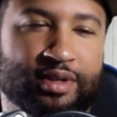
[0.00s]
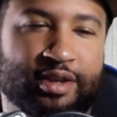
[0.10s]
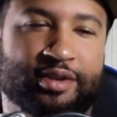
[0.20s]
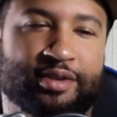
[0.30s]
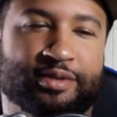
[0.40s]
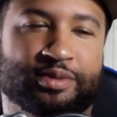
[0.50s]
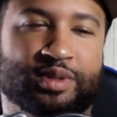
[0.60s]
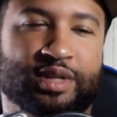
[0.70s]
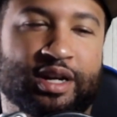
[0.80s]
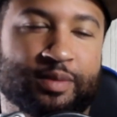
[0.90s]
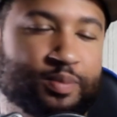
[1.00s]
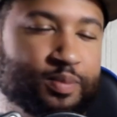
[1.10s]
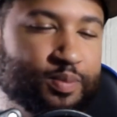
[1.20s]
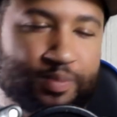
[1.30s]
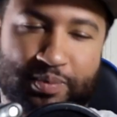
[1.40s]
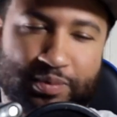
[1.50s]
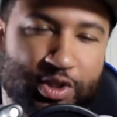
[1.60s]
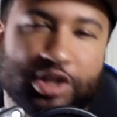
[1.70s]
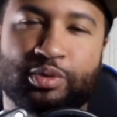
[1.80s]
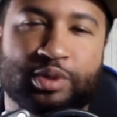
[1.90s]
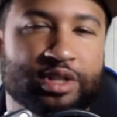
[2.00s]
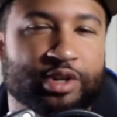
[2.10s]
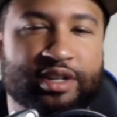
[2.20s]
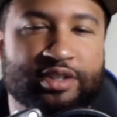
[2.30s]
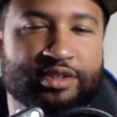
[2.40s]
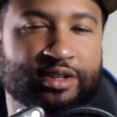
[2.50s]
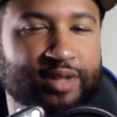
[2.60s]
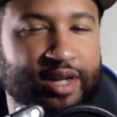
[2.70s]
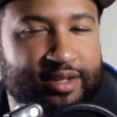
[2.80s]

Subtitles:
you know, I took it with a grain of salt.